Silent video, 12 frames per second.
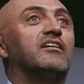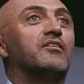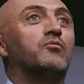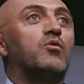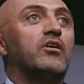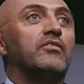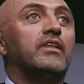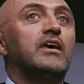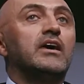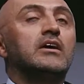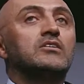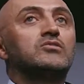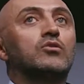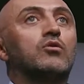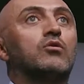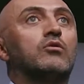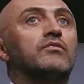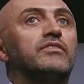one.
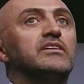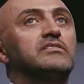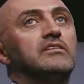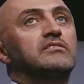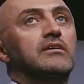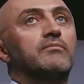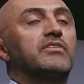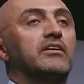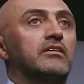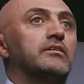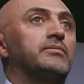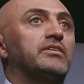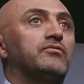So this is something gonna be